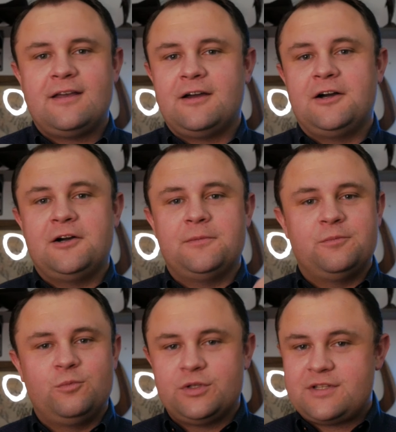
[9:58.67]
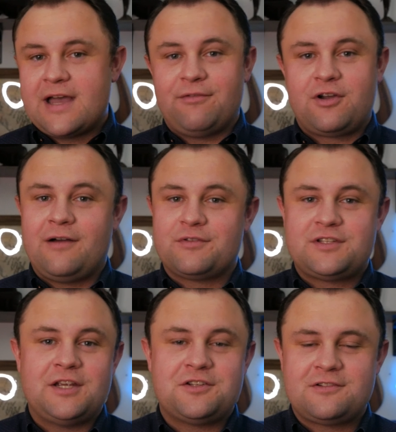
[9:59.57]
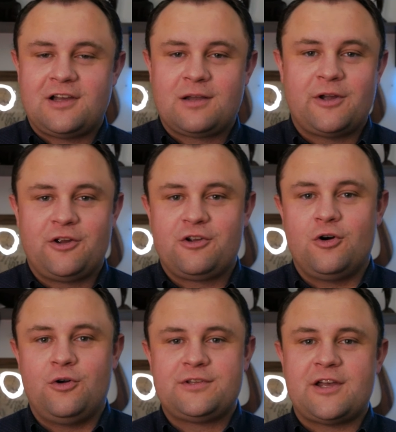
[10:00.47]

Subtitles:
We'll have a conversation, talk about your goals,